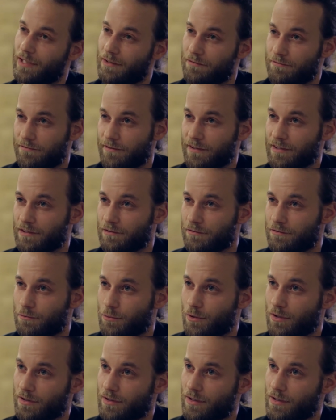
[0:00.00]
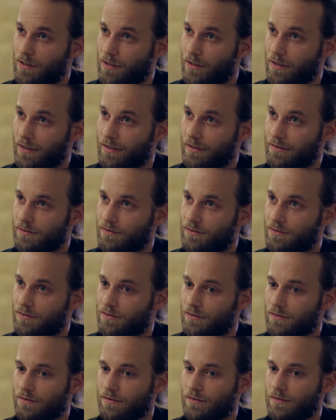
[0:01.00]
getting a feel for what the client
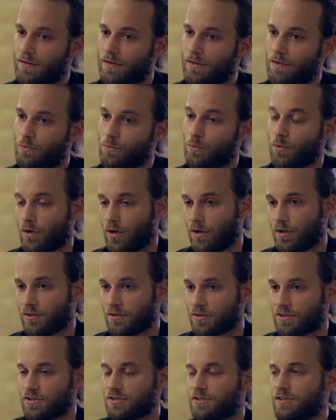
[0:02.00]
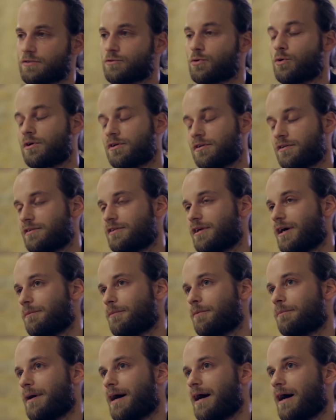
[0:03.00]
wants, talking to
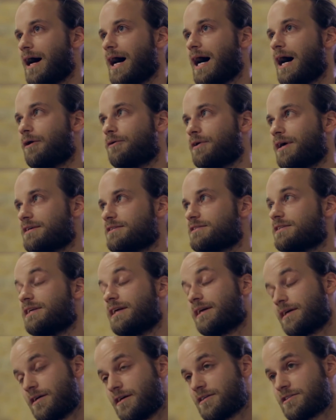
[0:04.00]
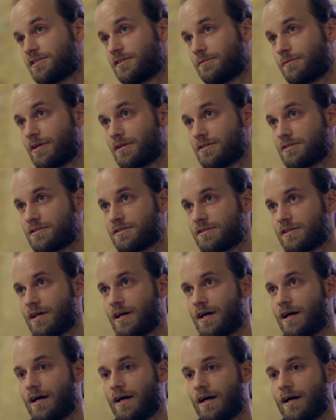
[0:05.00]
them about how they see their customers,
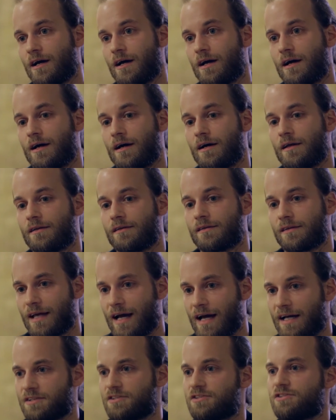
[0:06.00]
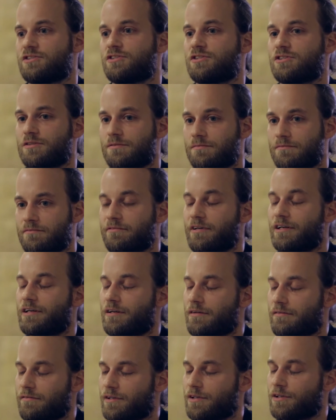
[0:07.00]
that's
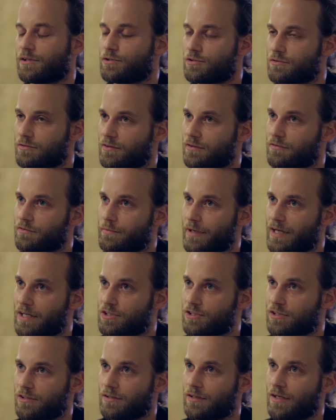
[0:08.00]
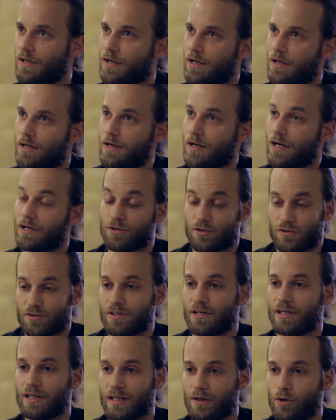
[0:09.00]
very, very useful information, and
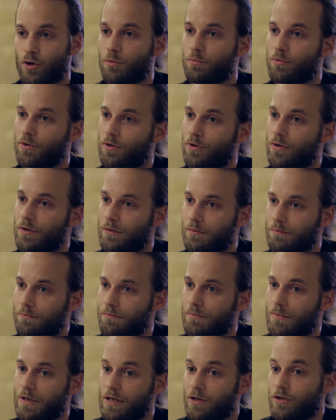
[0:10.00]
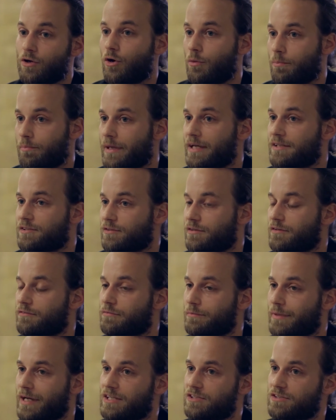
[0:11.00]
usually a lot better
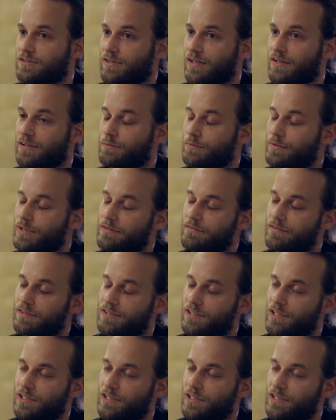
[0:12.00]
information than the brief